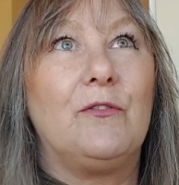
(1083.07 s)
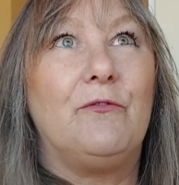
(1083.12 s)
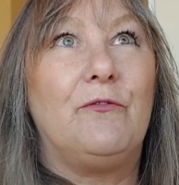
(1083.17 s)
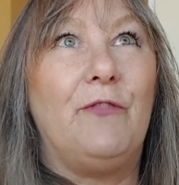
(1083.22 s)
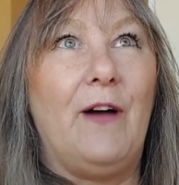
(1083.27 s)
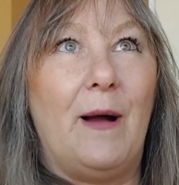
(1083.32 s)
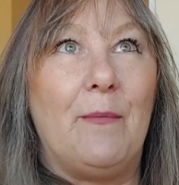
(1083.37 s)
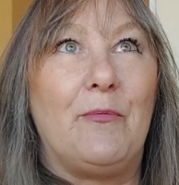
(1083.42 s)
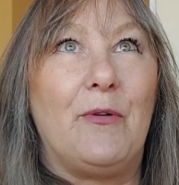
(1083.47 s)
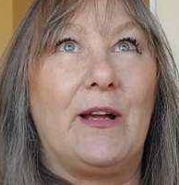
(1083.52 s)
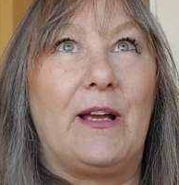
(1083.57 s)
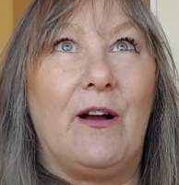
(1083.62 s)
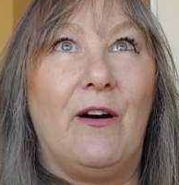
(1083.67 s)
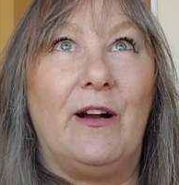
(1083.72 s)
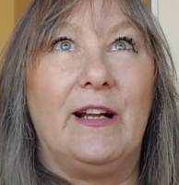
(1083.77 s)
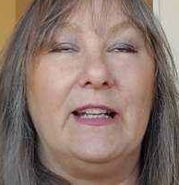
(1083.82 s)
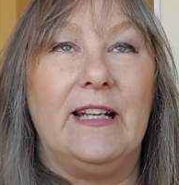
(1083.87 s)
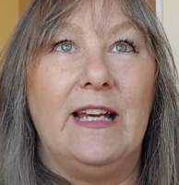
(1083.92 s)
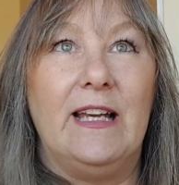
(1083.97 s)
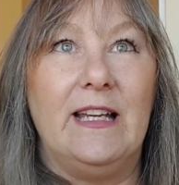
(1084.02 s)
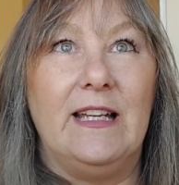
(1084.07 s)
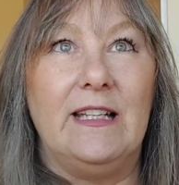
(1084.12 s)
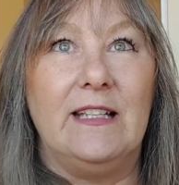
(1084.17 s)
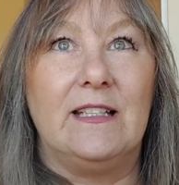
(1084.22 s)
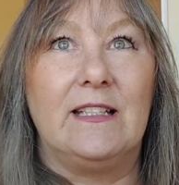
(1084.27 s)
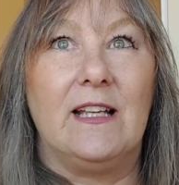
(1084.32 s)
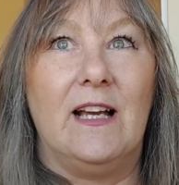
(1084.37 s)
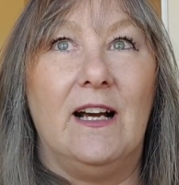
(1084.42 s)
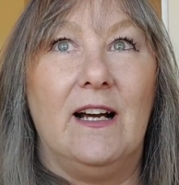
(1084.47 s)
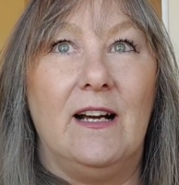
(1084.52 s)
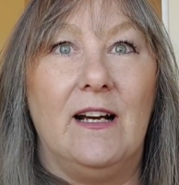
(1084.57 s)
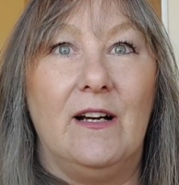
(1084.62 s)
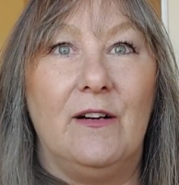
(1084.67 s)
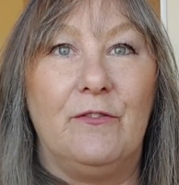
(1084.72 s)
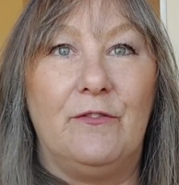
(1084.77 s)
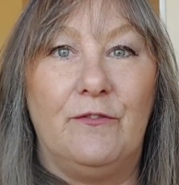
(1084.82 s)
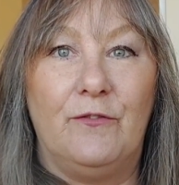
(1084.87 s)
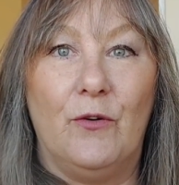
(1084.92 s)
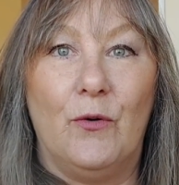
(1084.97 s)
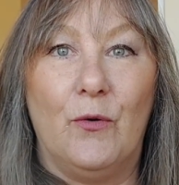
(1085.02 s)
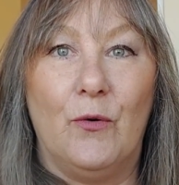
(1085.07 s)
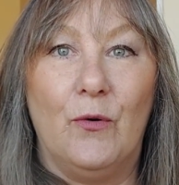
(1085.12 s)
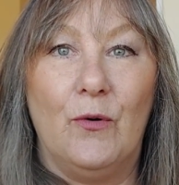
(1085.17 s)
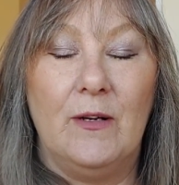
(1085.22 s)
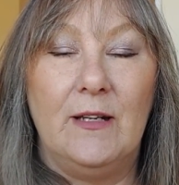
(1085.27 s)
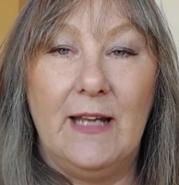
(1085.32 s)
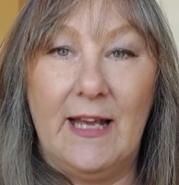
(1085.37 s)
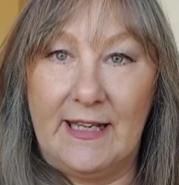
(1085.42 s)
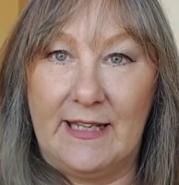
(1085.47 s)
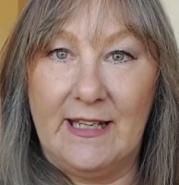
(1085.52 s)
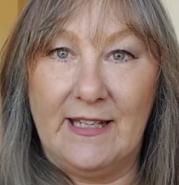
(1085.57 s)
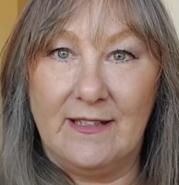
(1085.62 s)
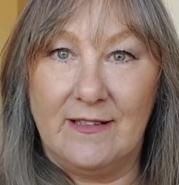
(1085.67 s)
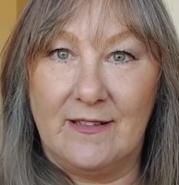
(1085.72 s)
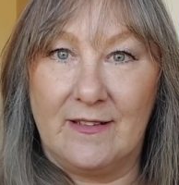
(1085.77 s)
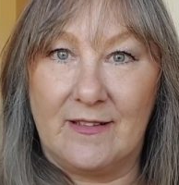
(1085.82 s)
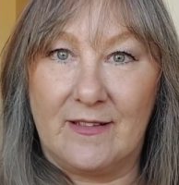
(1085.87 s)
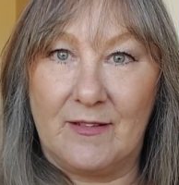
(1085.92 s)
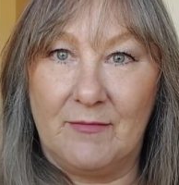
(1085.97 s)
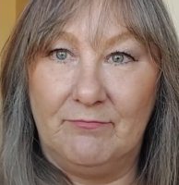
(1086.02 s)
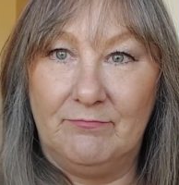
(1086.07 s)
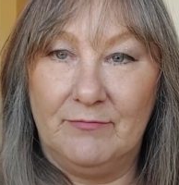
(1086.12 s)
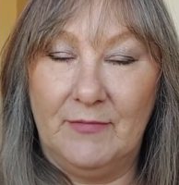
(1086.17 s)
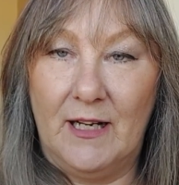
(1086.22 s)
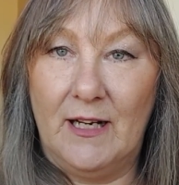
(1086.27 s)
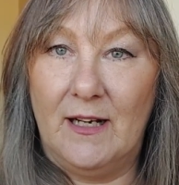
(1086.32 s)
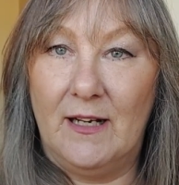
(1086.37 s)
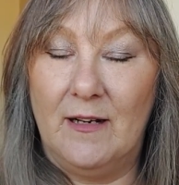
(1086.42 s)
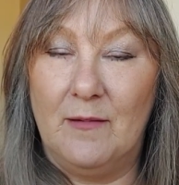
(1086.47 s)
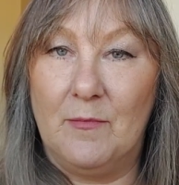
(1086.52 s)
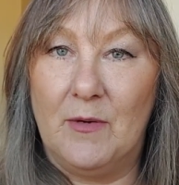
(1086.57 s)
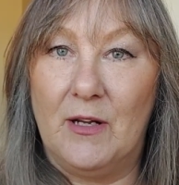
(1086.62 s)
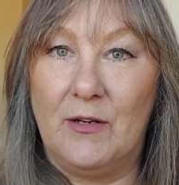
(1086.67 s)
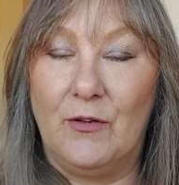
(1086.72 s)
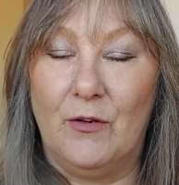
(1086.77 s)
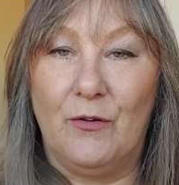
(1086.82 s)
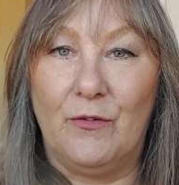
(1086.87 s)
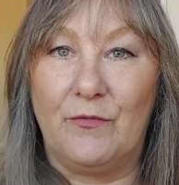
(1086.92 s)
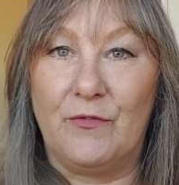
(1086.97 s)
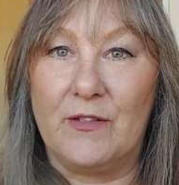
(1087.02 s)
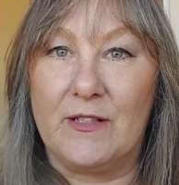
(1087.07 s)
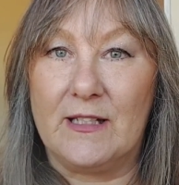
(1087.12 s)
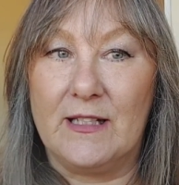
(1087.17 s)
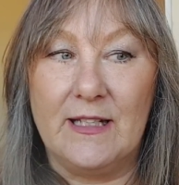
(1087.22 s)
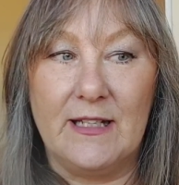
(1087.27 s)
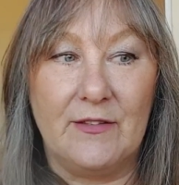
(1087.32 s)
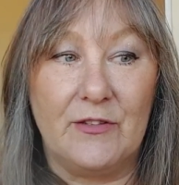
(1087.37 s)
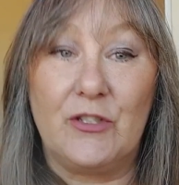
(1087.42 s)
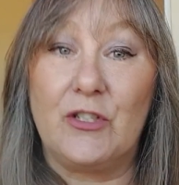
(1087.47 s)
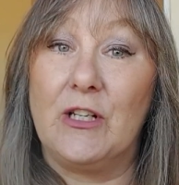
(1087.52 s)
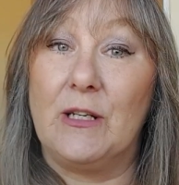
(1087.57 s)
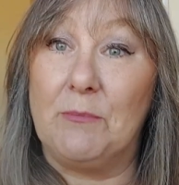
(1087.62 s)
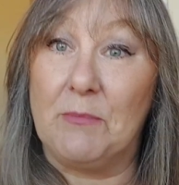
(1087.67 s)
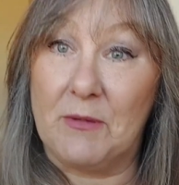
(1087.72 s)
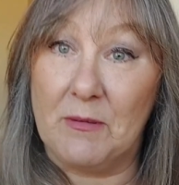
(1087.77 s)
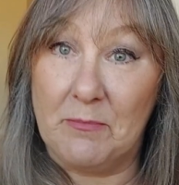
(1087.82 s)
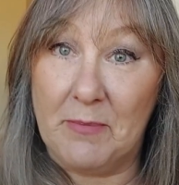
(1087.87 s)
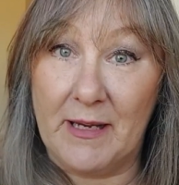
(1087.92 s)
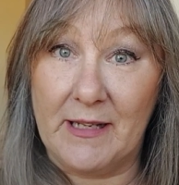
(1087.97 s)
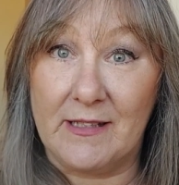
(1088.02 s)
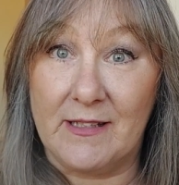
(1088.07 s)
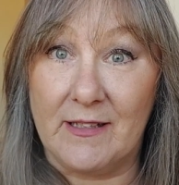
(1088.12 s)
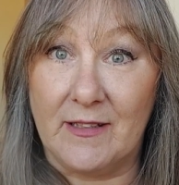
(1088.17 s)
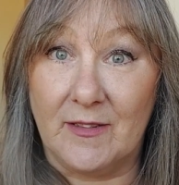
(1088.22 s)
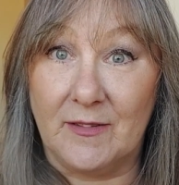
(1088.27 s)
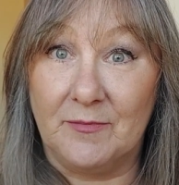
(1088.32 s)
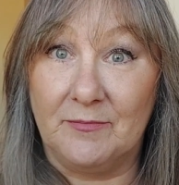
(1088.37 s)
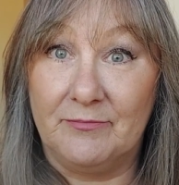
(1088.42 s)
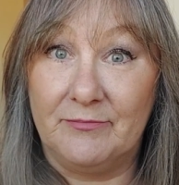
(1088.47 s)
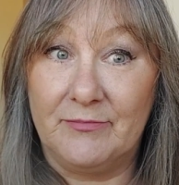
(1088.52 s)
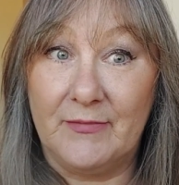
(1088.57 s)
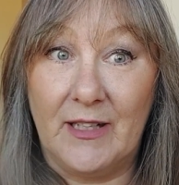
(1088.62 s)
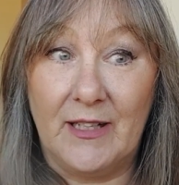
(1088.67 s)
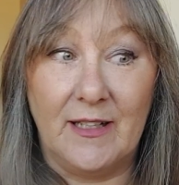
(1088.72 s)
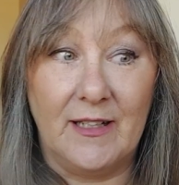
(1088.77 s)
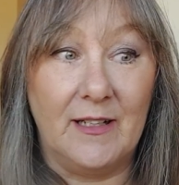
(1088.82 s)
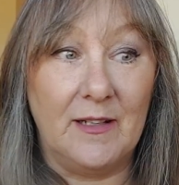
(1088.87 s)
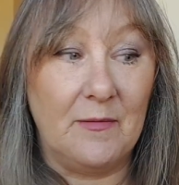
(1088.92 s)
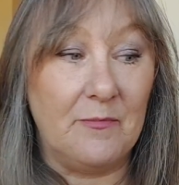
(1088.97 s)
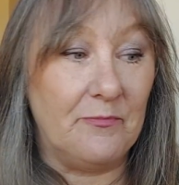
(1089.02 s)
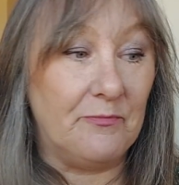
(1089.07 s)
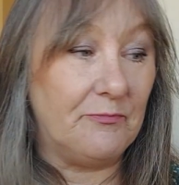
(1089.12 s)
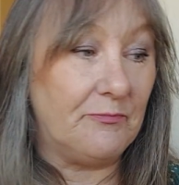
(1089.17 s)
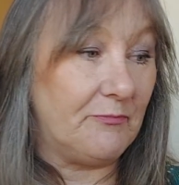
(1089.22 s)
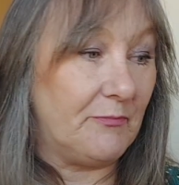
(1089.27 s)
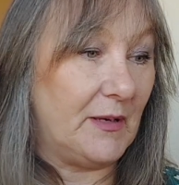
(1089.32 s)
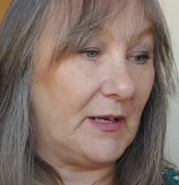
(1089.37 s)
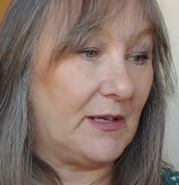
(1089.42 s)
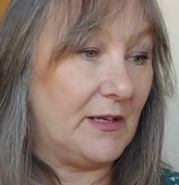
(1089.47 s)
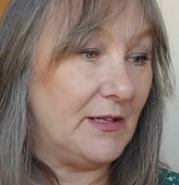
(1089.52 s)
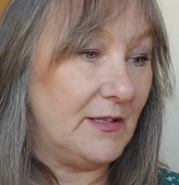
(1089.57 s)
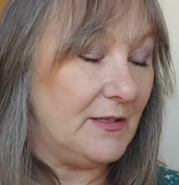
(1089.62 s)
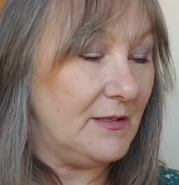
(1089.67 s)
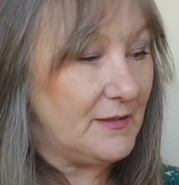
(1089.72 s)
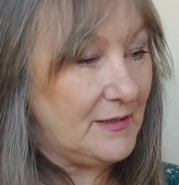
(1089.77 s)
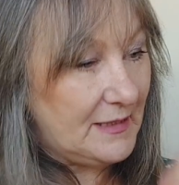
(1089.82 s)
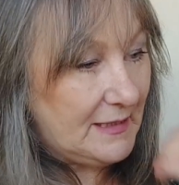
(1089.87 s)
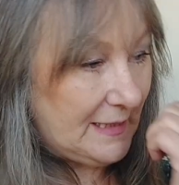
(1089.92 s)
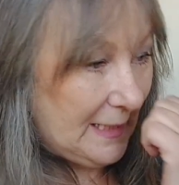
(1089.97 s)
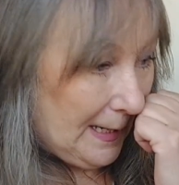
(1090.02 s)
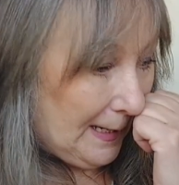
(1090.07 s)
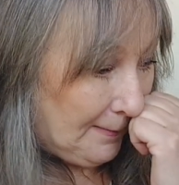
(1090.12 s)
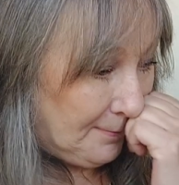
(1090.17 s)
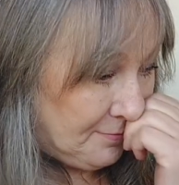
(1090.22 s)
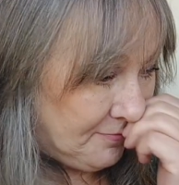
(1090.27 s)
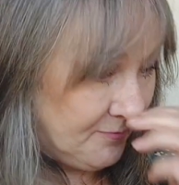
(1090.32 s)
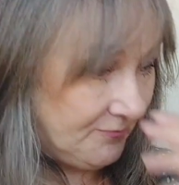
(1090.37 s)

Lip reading: fabric I need for leggings. And obviously the cheaper the better. Because, yeah.